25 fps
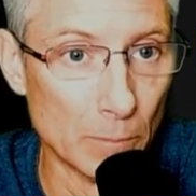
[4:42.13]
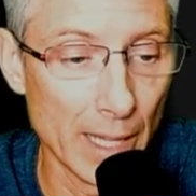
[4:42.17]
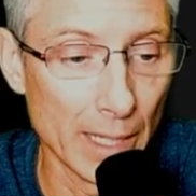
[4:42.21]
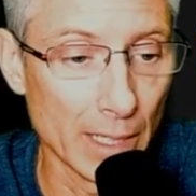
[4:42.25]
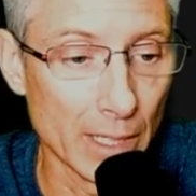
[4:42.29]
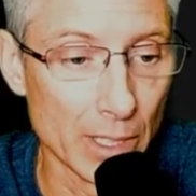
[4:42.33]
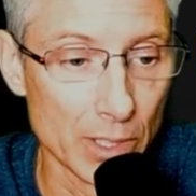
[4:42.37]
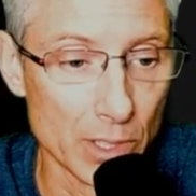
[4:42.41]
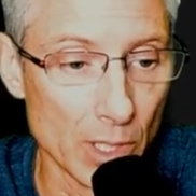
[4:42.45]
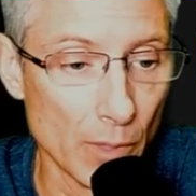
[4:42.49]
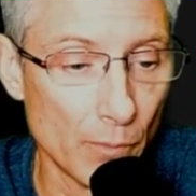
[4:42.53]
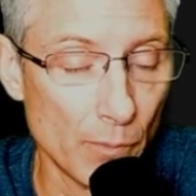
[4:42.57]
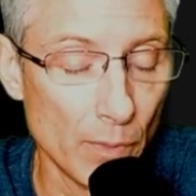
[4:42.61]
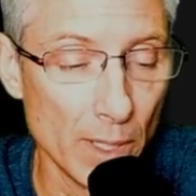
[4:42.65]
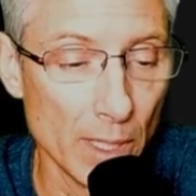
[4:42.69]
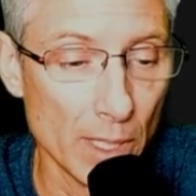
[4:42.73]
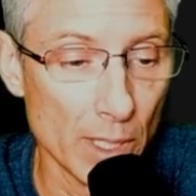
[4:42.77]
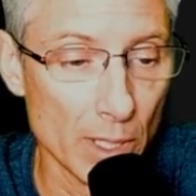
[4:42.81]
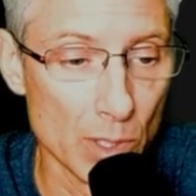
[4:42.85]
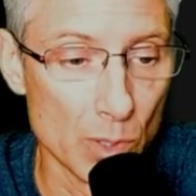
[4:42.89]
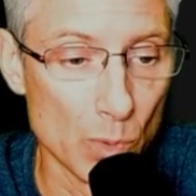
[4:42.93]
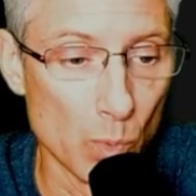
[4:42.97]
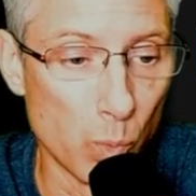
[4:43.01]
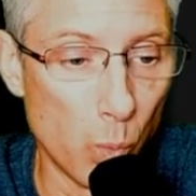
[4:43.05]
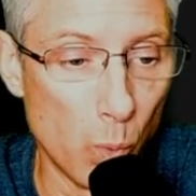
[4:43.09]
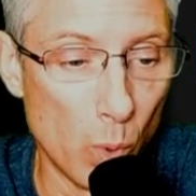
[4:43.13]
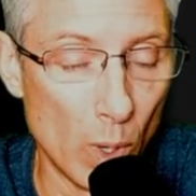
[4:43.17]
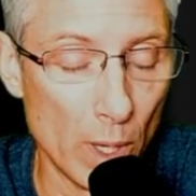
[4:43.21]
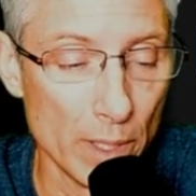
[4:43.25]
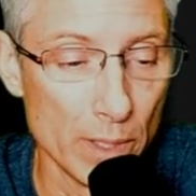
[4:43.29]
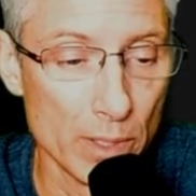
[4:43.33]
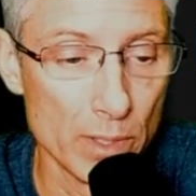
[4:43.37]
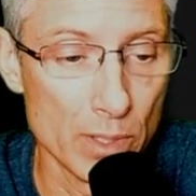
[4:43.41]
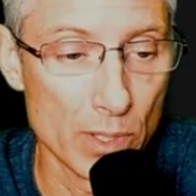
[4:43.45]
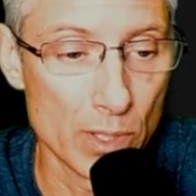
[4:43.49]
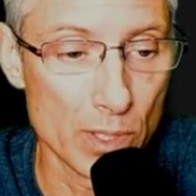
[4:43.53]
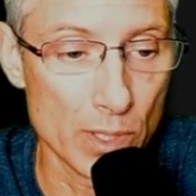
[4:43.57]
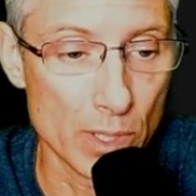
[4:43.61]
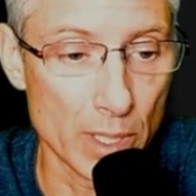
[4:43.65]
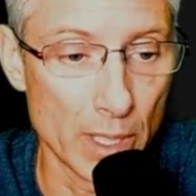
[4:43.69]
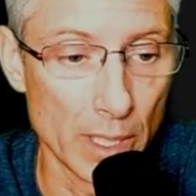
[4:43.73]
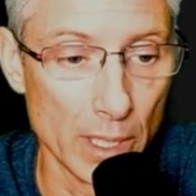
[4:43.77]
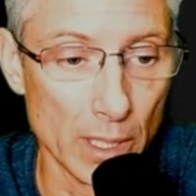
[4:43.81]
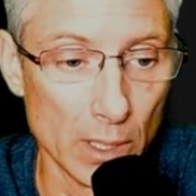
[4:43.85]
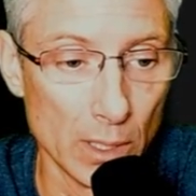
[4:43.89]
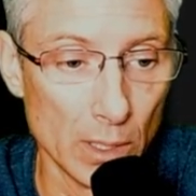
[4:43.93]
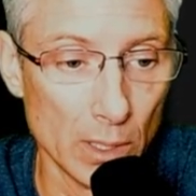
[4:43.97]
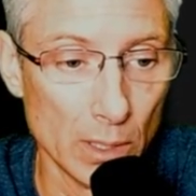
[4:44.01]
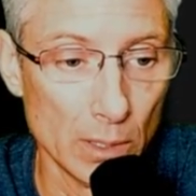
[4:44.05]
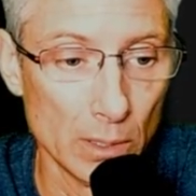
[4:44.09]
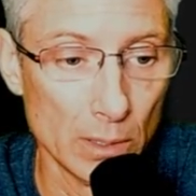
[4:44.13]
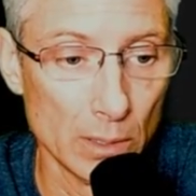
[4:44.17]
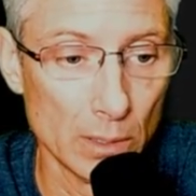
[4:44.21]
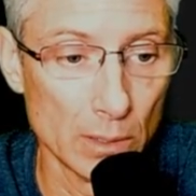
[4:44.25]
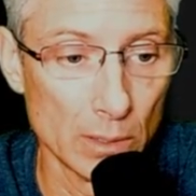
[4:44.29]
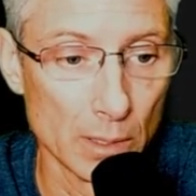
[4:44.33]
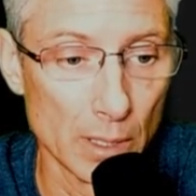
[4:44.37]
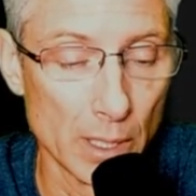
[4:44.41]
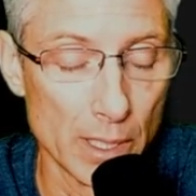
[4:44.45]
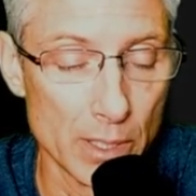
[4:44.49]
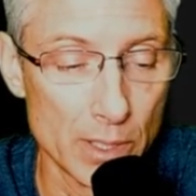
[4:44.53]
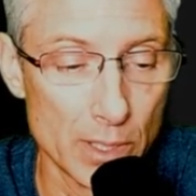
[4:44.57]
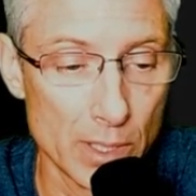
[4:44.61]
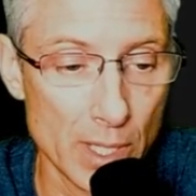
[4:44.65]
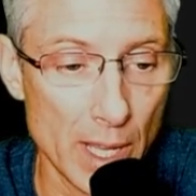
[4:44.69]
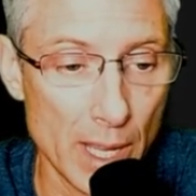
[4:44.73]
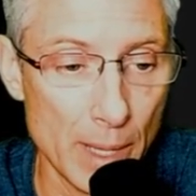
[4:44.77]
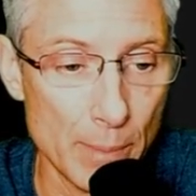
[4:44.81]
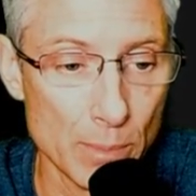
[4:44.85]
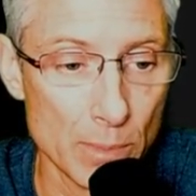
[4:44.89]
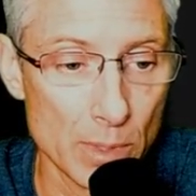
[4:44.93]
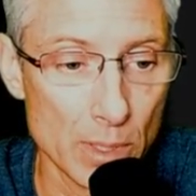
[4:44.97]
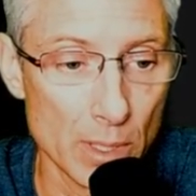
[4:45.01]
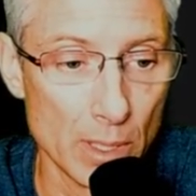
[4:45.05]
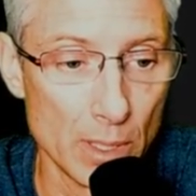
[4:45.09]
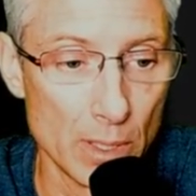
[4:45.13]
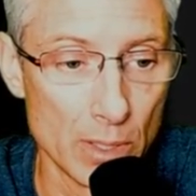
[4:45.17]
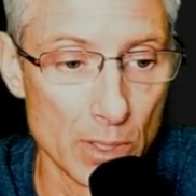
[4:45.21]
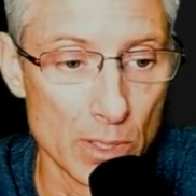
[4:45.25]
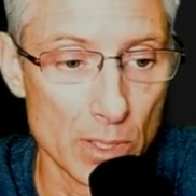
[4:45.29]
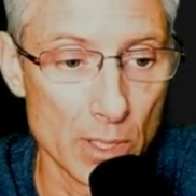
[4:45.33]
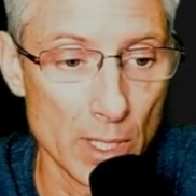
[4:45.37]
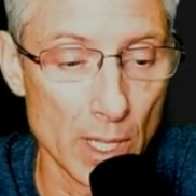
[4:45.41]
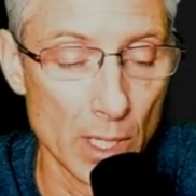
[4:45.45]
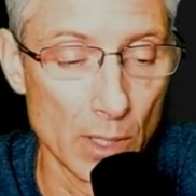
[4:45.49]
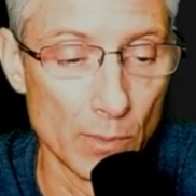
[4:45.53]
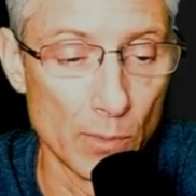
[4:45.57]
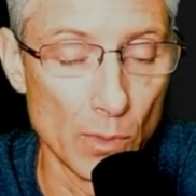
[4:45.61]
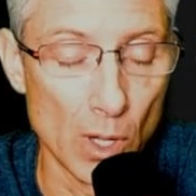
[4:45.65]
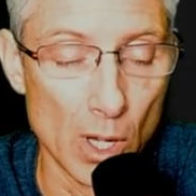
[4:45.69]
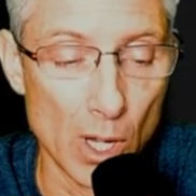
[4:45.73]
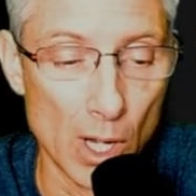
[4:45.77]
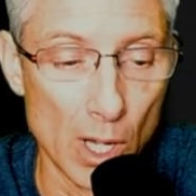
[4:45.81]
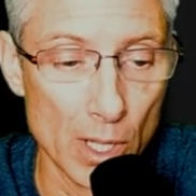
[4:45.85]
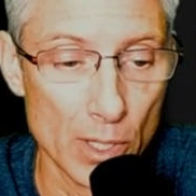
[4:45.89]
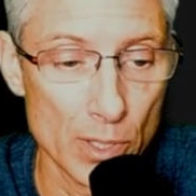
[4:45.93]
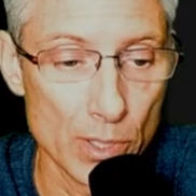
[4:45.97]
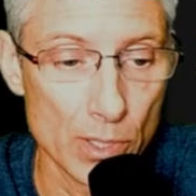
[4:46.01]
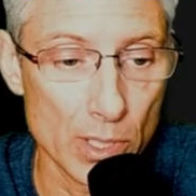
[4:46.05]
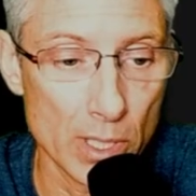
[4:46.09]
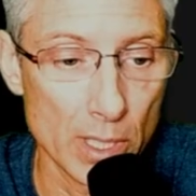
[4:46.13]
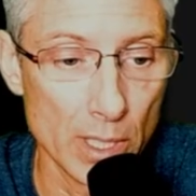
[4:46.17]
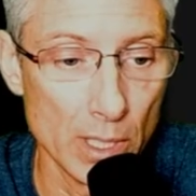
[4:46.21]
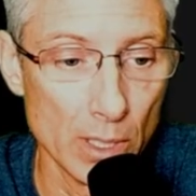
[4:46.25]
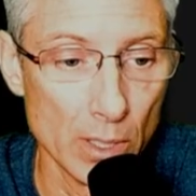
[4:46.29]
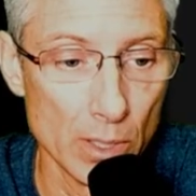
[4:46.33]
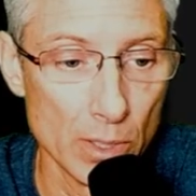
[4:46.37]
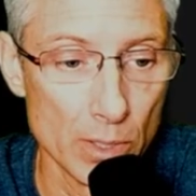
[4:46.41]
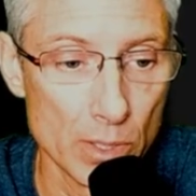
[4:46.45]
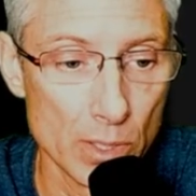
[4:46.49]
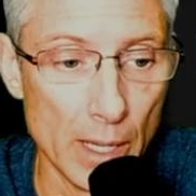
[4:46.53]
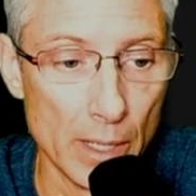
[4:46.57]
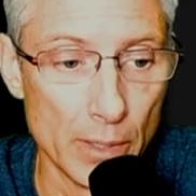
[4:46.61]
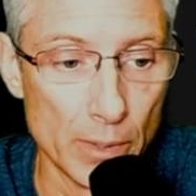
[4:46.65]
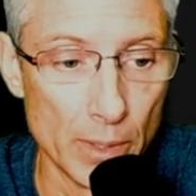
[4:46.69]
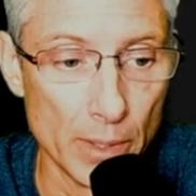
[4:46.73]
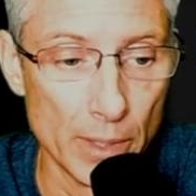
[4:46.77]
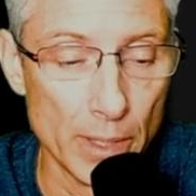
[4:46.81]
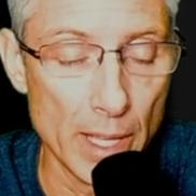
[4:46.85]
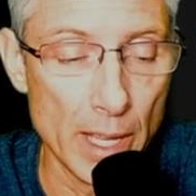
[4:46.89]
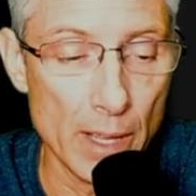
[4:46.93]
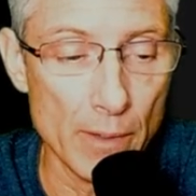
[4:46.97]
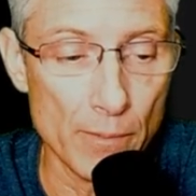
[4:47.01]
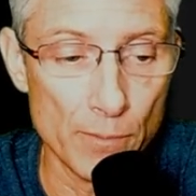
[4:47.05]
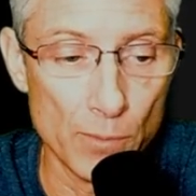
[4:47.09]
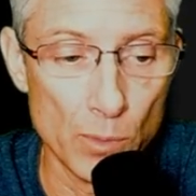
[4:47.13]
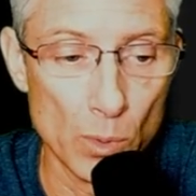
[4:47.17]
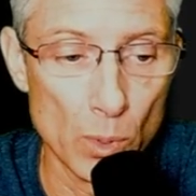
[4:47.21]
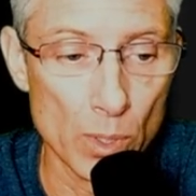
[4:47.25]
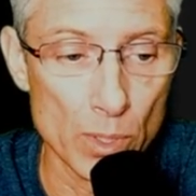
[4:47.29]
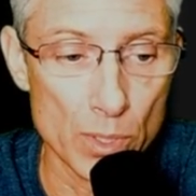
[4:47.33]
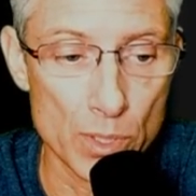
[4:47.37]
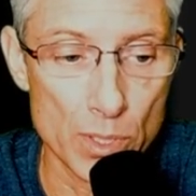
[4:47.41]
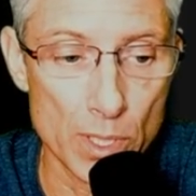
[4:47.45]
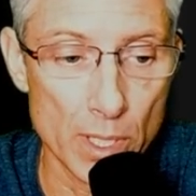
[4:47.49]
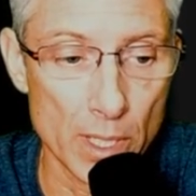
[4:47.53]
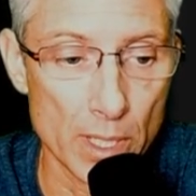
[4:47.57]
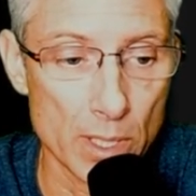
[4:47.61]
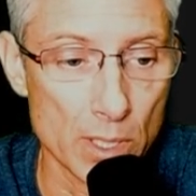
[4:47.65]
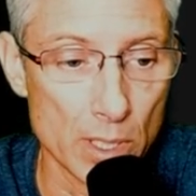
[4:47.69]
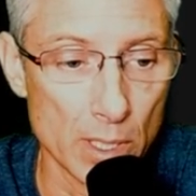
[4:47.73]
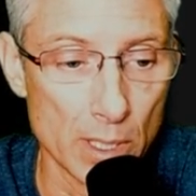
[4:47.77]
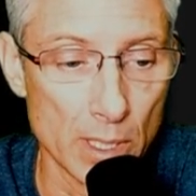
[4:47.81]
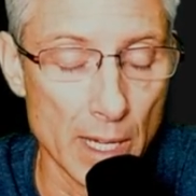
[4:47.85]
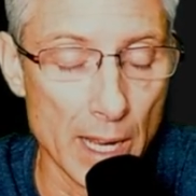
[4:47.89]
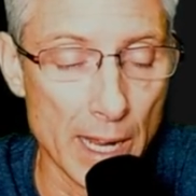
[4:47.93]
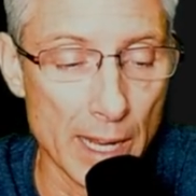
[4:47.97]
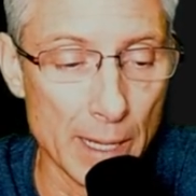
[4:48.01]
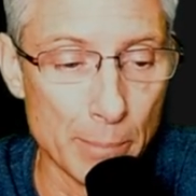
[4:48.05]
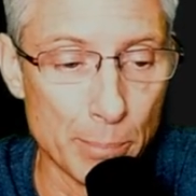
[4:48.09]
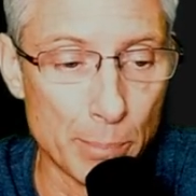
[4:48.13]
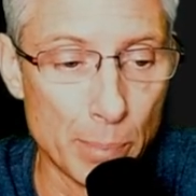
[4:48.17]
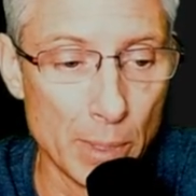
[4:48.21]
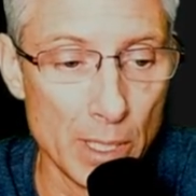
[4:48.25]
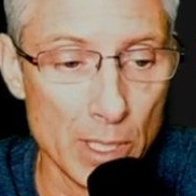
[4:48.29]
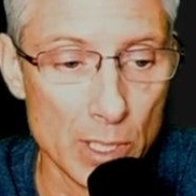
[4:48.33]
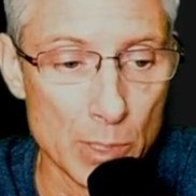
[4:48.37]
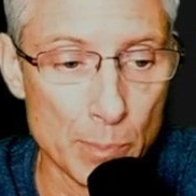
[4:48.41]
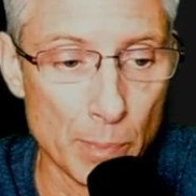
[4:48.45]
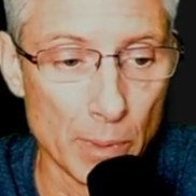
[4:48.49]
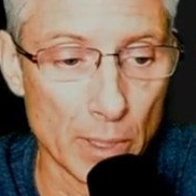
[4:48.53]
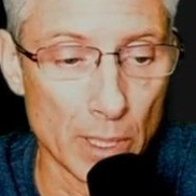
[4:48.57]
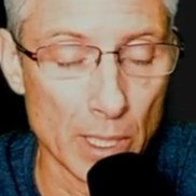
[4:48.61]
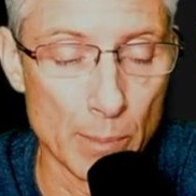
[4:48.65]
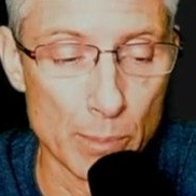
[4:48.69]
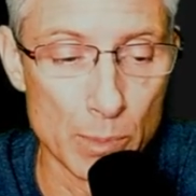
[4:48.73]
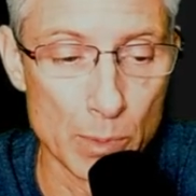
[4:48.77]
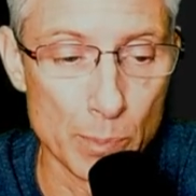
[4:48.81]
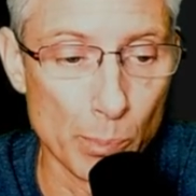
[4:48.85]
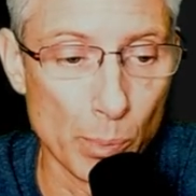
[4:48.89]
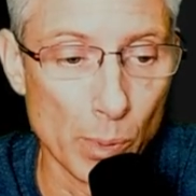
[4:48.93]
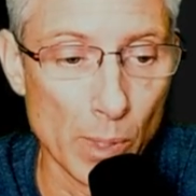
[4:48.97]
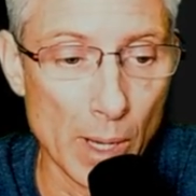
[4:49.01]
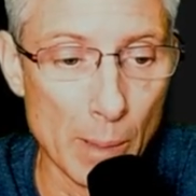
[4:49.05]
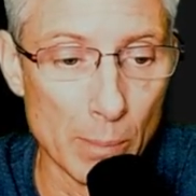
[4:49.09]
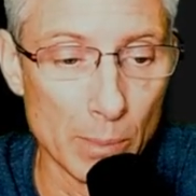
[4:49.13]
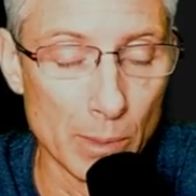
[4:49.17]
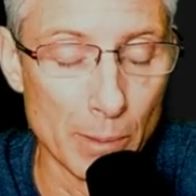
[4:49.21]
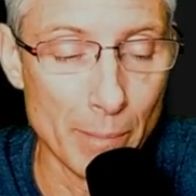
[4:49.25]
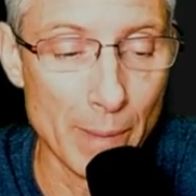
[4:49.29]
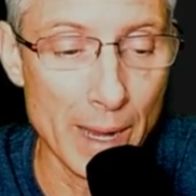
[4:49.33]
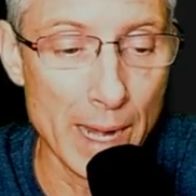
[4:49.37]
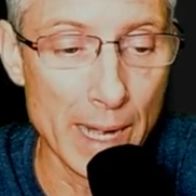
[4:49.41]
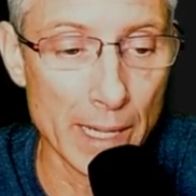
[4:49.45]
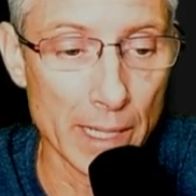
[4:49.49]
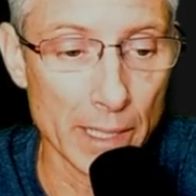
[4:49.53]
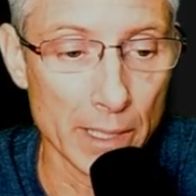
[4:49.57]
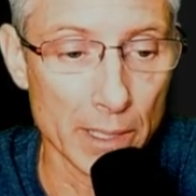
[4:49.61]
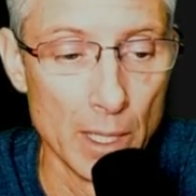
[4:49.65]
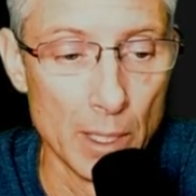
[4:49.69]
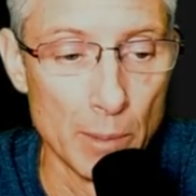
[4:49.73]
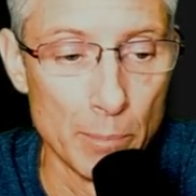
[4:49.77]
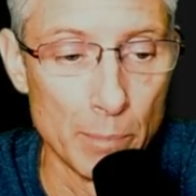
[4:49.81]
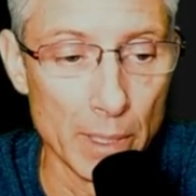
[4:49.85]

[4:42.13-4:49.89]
because if it is 1 skill attempt instead of all skills, then that 4, 6, and 9 piece becomes problematic.